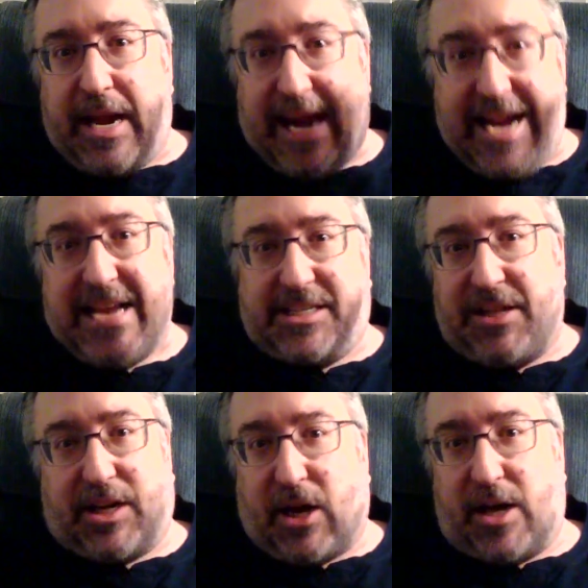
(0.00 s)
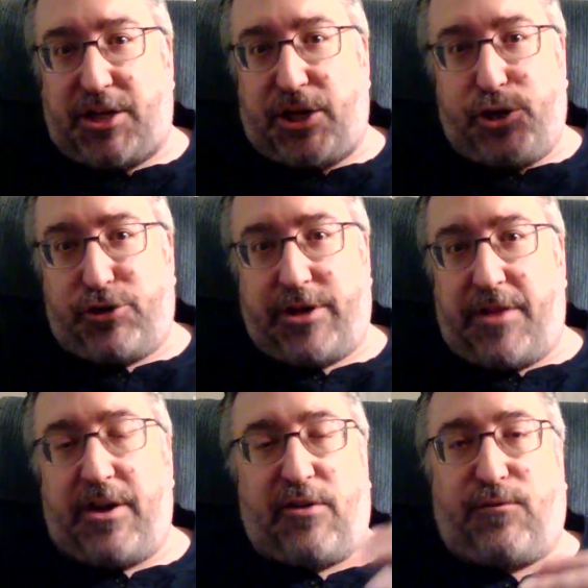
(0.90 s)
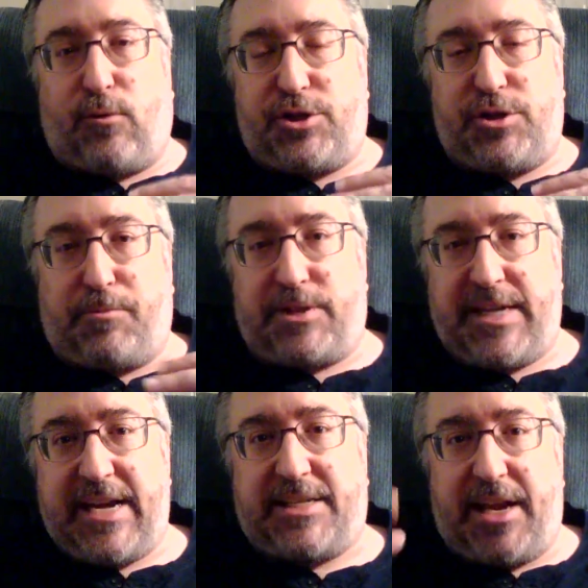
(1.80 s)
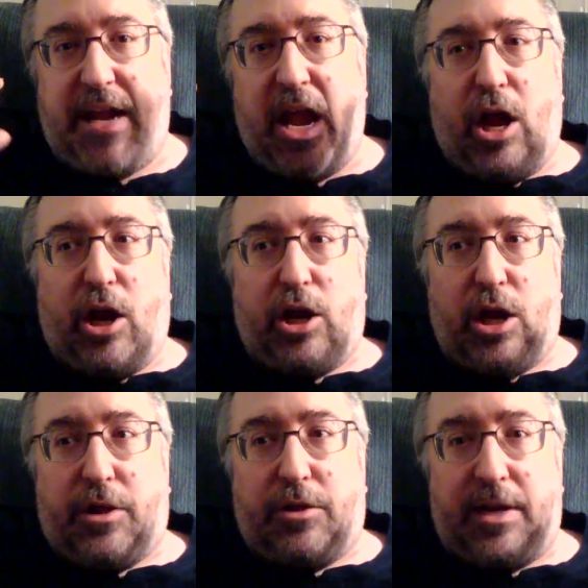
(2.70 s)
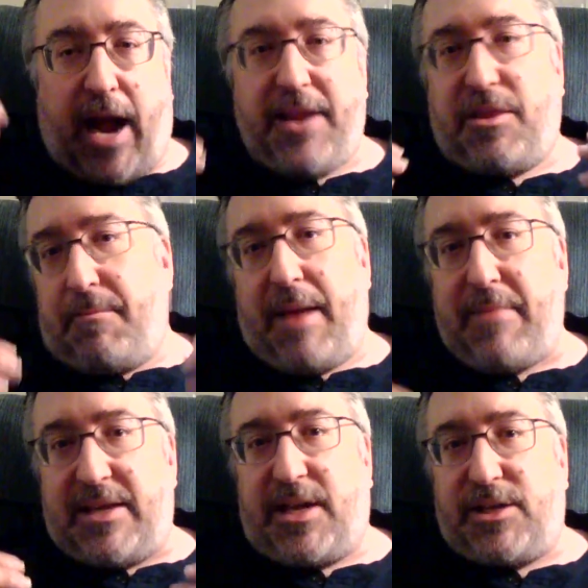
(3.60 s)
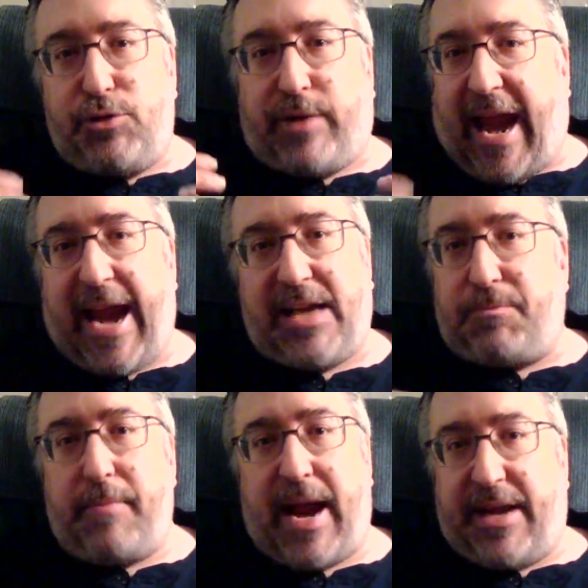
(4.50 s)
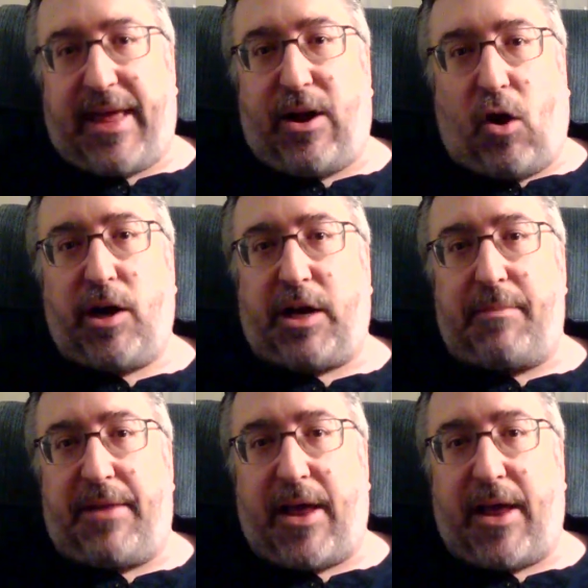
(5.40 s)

is in the Constitution and therefore supersedes it, the Ninth Amendment says you can't make that argument.